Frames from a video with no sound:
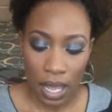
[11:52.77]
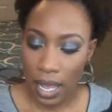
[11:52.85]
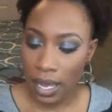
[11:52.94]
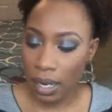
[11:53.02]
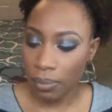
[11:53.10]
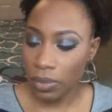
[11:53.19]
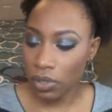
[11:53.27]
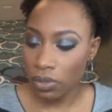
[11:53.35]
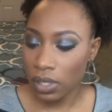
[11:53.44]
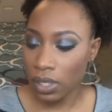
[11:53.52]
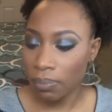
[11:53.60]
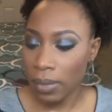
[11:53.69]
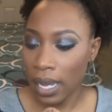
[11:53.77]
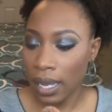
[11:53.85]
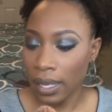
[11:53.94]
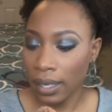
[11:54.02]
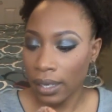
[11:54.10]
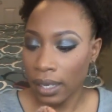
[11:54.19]
And I'm using
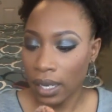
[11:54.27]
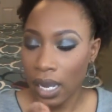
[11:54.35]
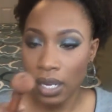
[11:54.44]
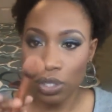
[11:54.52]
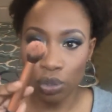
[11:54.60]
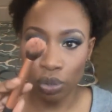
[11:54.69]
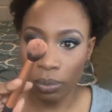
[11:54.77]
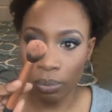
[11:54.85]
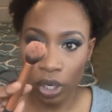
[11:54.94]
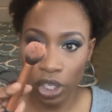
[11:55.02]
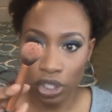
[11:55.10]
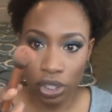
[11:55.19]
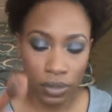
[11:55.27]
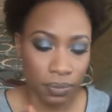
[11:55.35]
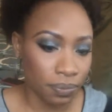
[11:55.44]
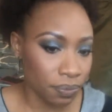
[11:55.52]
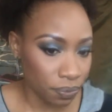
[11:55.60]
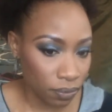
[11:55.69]
my contour brush,
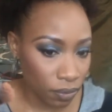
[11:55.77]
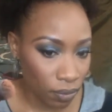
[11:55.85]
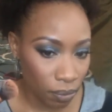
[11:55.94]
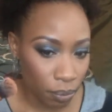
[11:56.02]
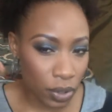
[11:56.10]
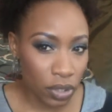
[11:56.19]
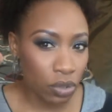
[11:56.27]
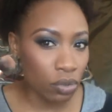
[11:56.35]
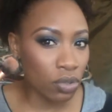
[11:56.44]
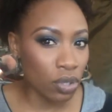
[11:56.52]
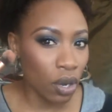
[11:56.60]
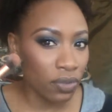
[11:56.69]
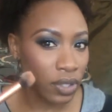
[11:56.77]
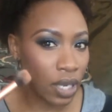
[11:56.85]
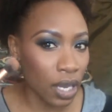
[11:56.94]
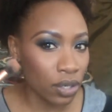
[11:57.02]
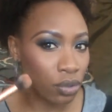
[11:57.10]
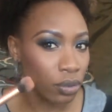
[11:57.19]
but it's too soft to
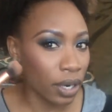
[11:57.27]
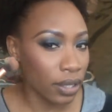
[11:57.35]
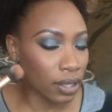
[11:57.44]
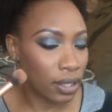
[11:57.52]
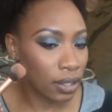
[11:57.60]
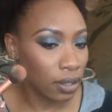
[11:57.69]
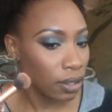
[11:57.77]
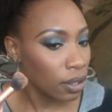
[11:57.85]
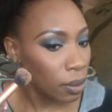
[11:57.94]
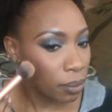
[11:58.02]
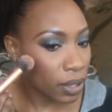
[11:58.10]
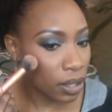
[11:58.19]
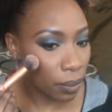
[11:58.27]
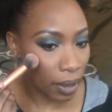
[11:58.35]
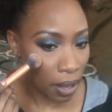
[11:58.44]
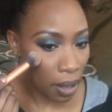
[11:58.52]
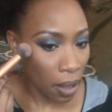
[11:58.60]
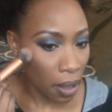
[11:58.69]
contour, I think. But anyway,
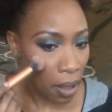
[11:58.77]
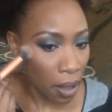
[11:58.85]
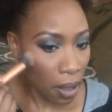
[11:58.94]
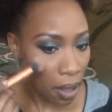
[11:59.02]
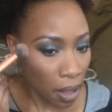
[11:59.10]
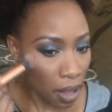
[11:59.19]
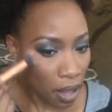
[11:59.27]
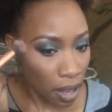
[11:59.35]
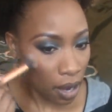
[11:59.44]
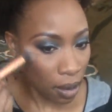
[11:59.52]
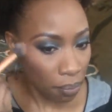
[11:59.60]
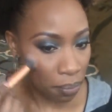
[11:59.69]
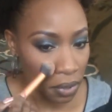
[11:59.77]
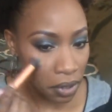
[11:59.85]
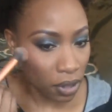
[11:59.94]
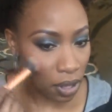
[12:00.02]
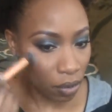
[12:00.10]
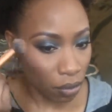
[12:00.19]
and I'm putting that